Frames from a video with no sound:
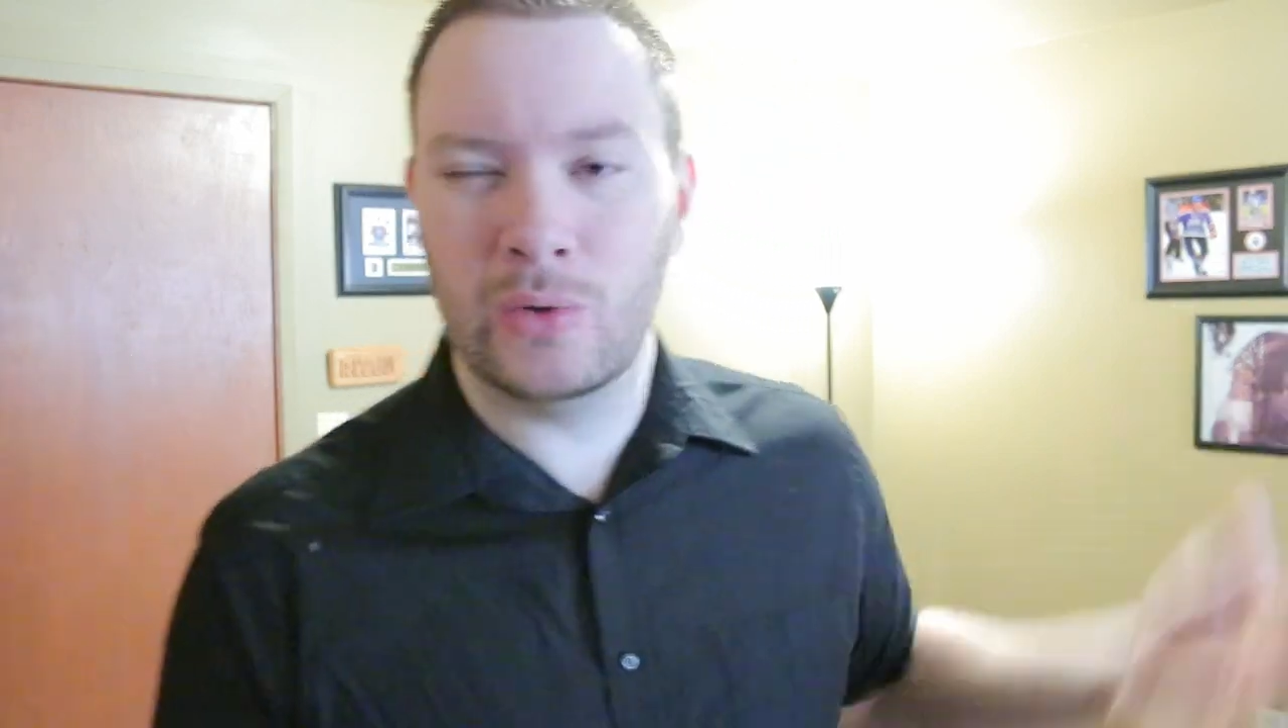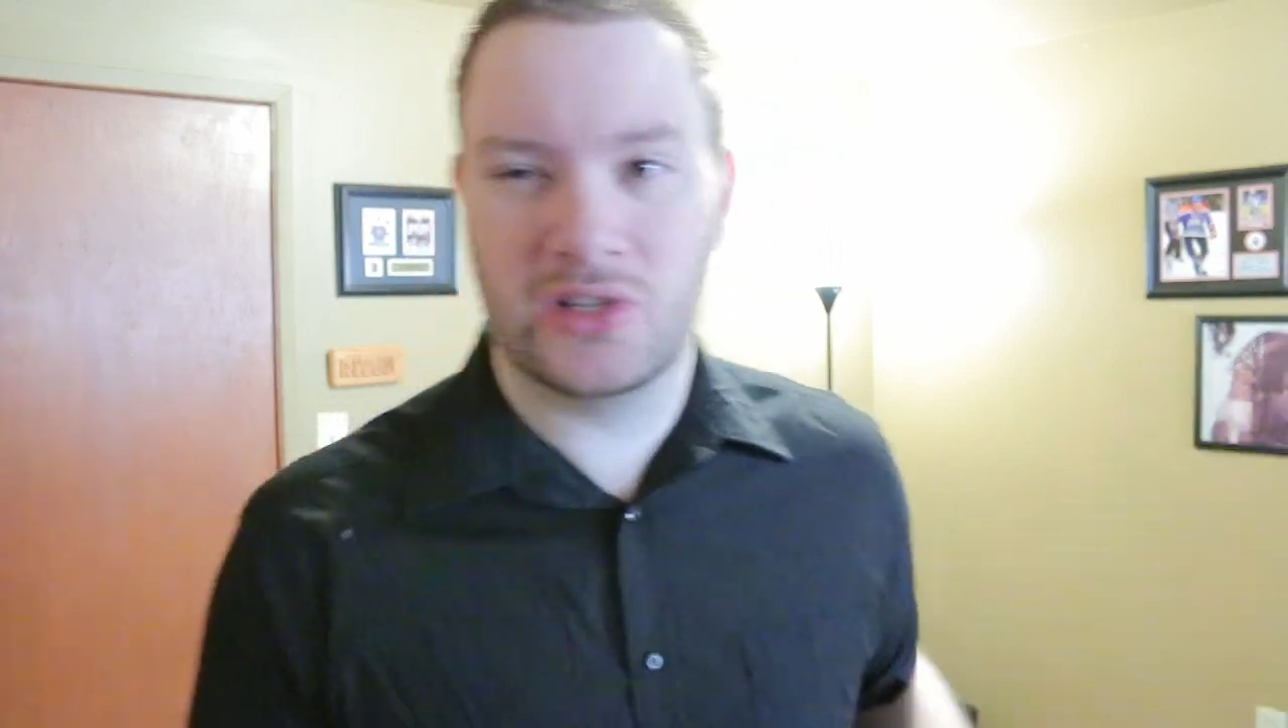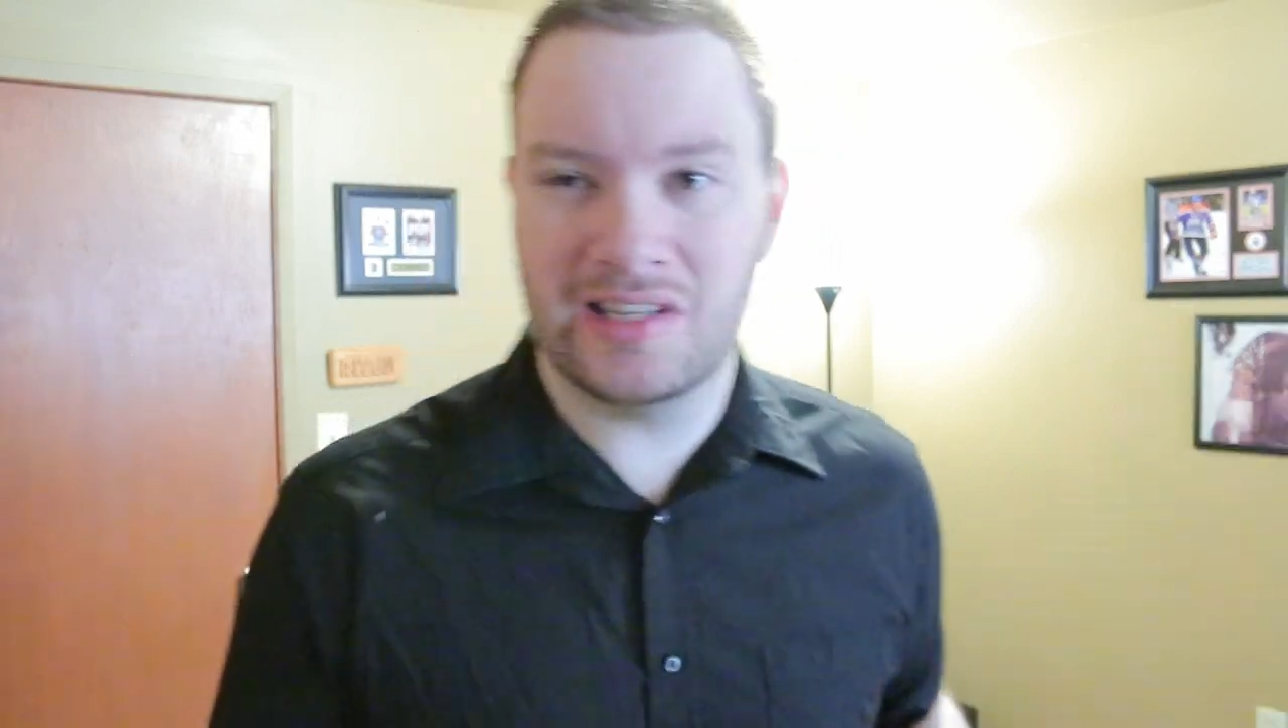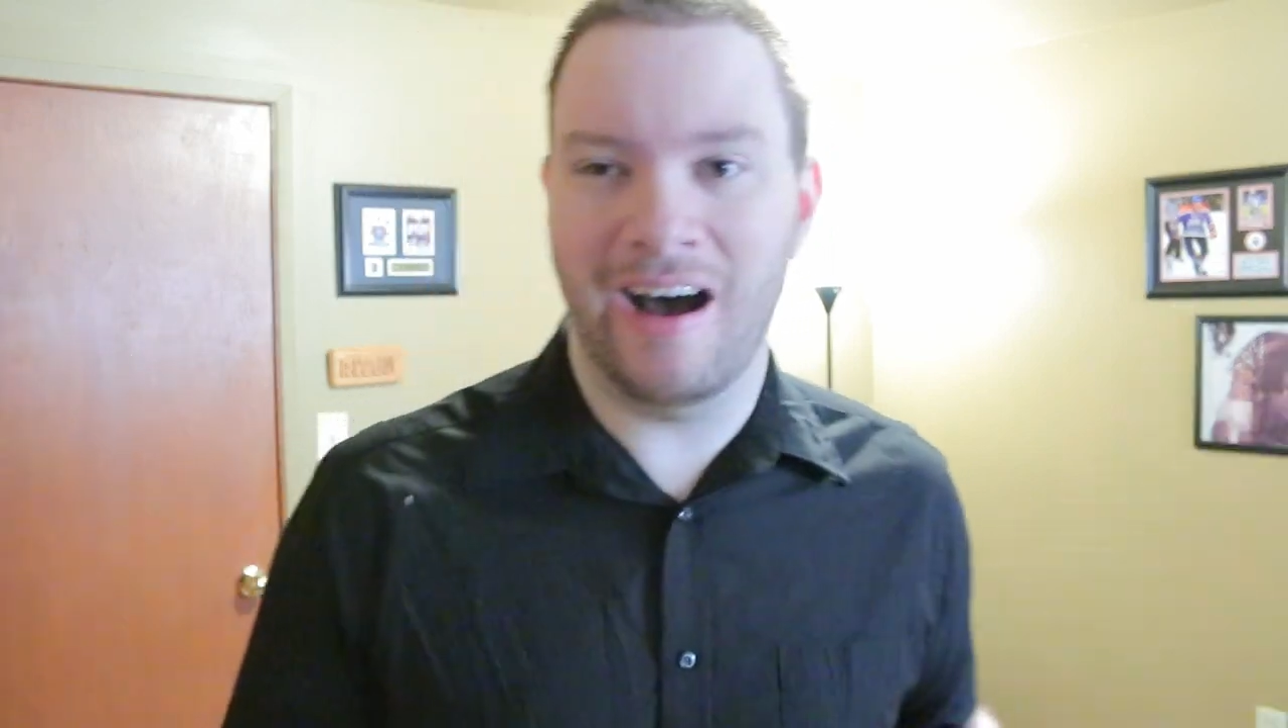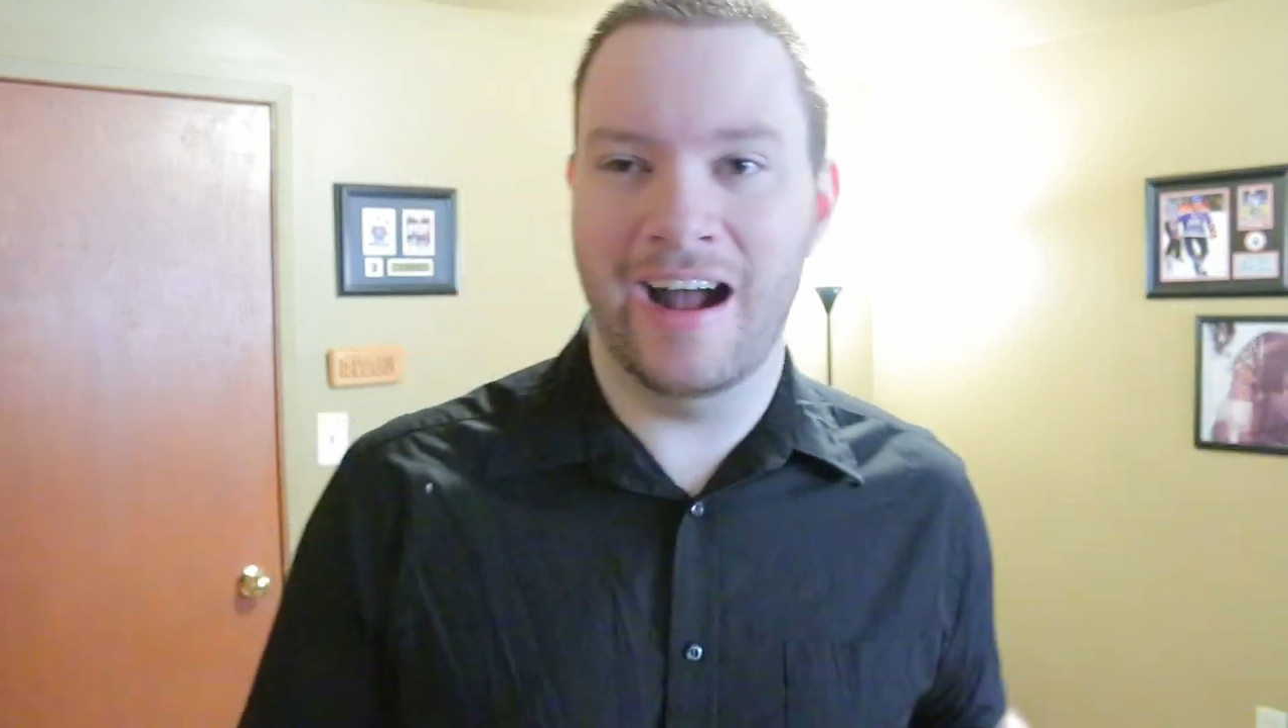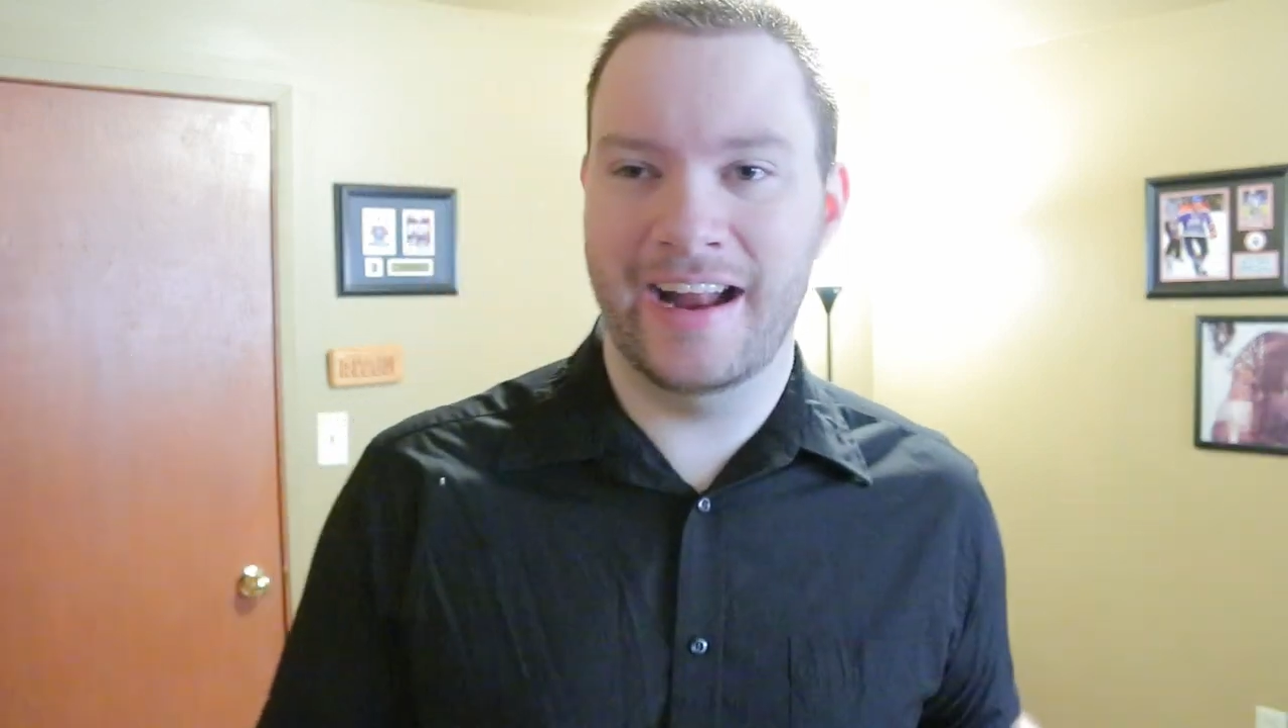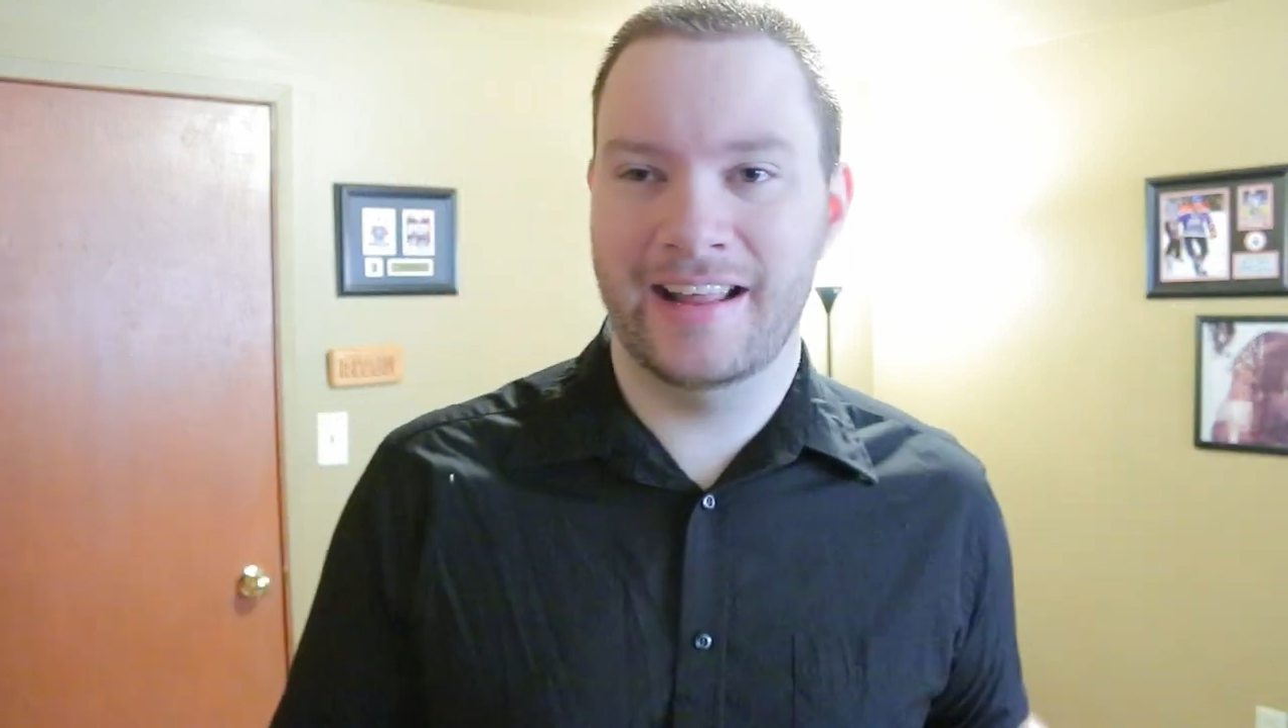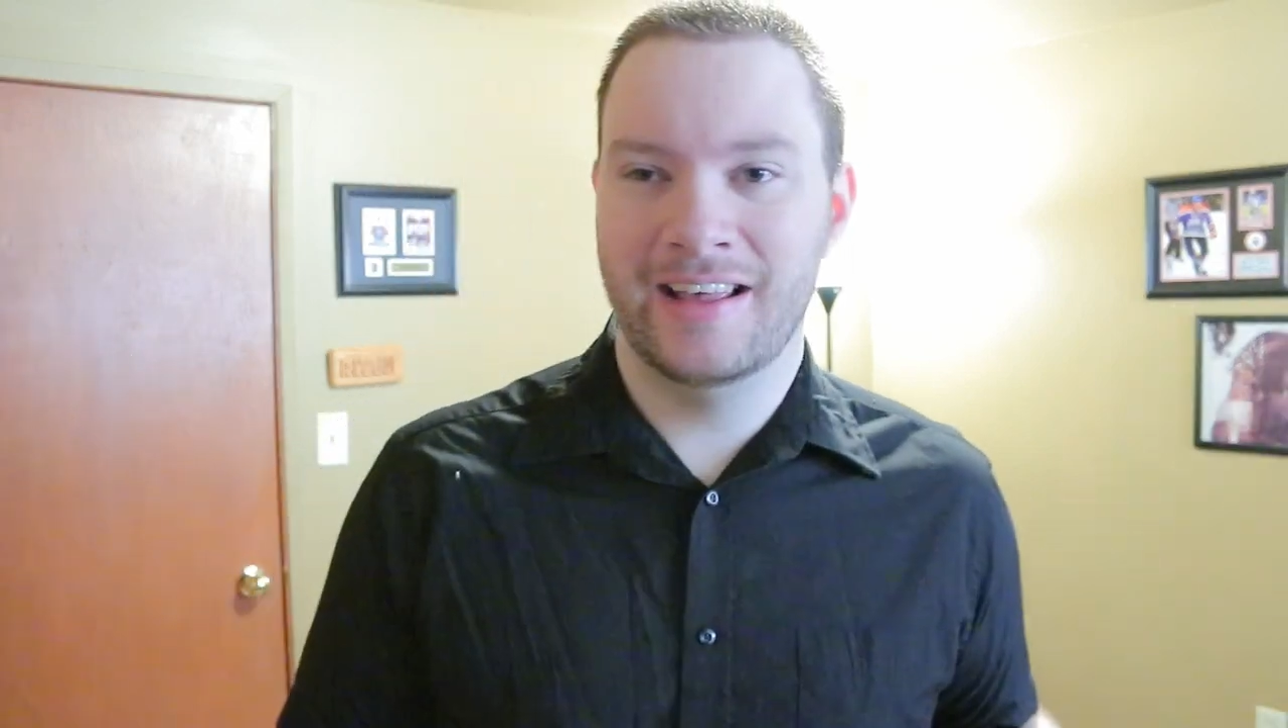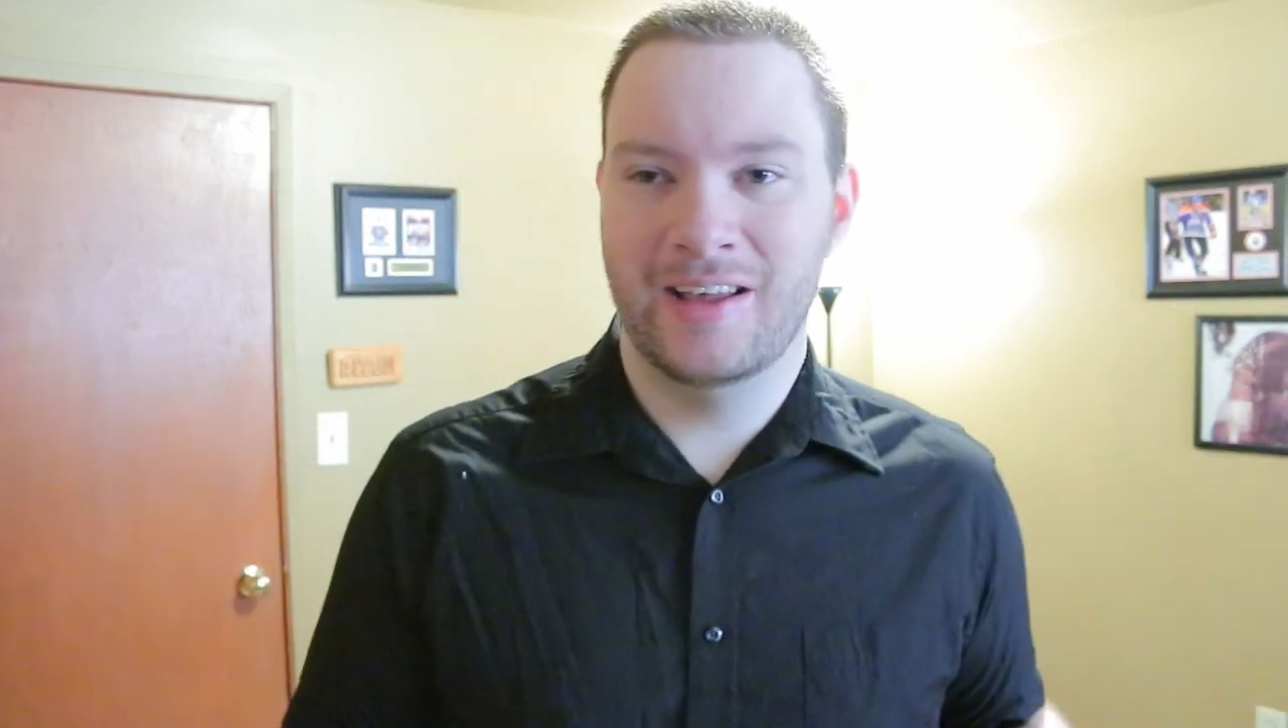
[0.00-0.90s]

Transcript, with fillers: outside